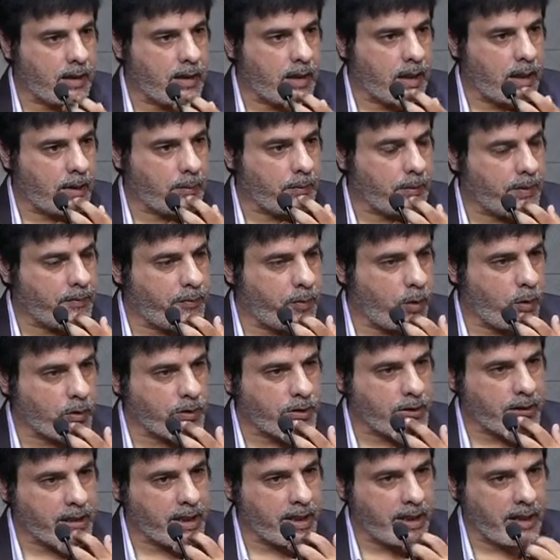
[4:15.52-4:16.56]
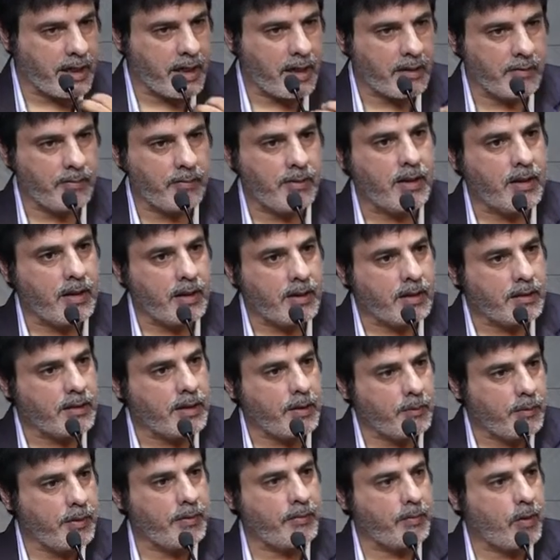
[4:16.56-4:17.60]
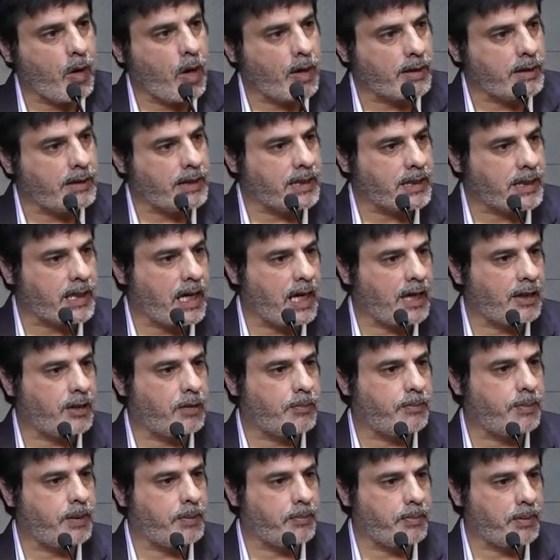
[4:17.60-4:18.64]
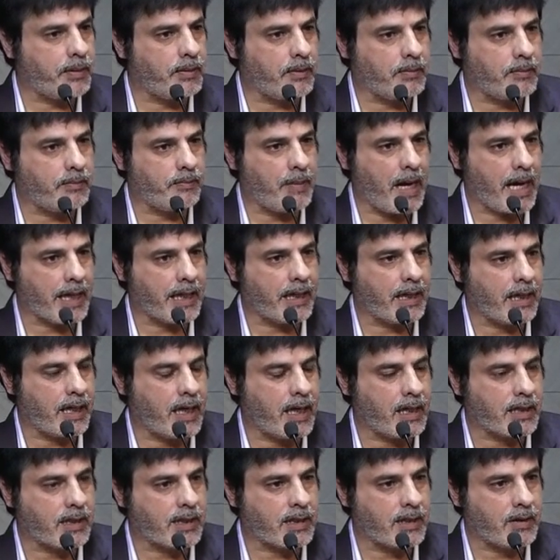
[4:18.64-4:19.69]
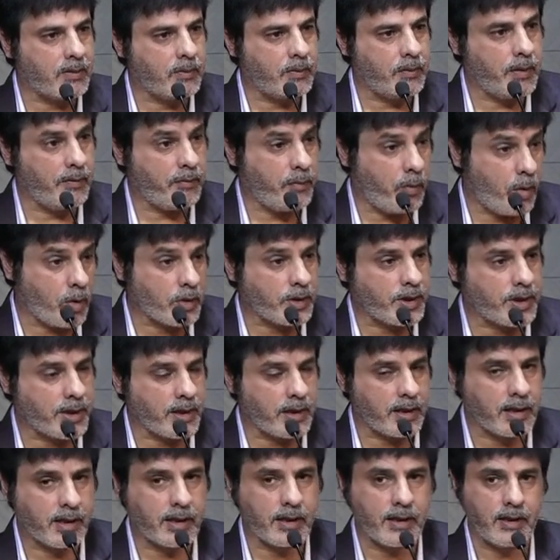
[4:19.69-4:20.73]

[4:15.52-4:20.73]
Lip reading: And we are fortunate enough that we've got these kinds of people backing us. We are fortunate.